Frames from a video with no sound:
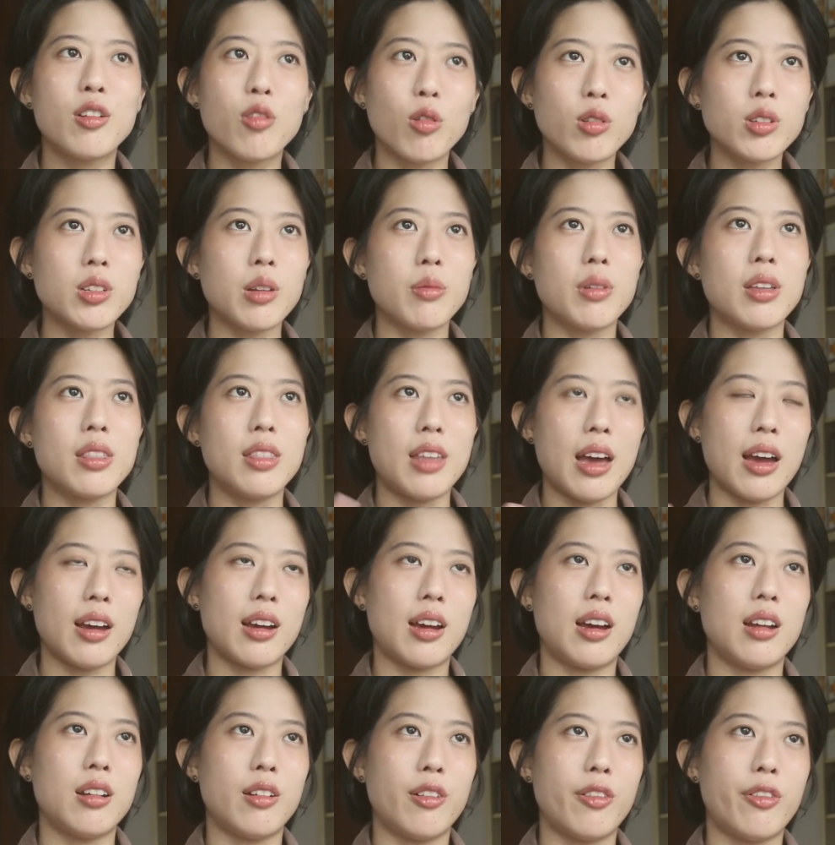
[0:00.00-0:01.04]
grows up in that
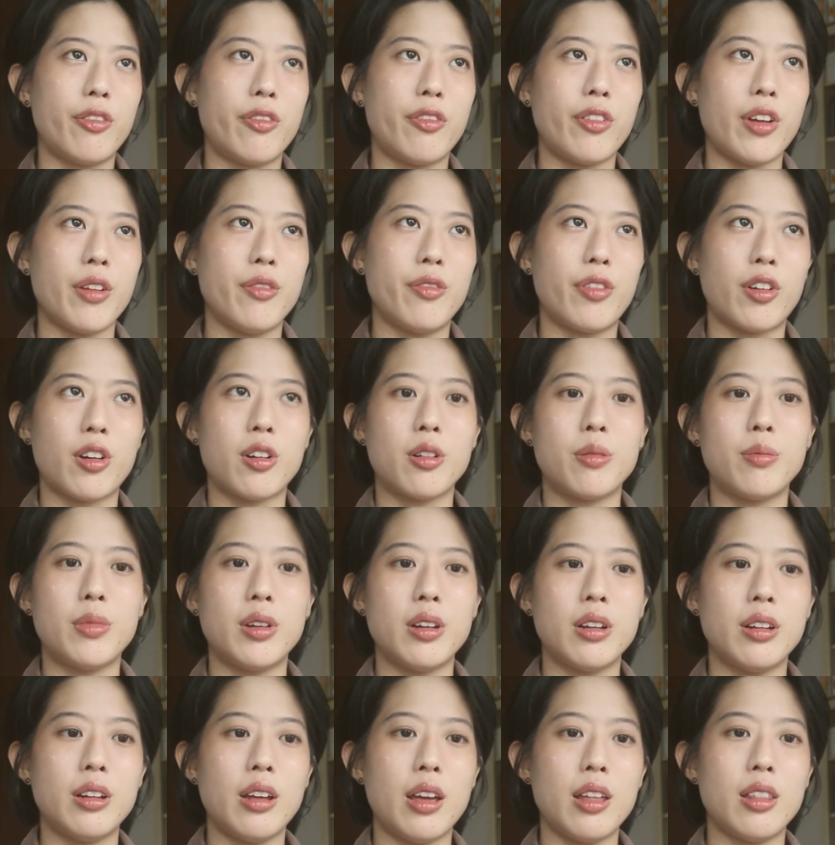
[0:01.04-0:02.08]
kind of environment,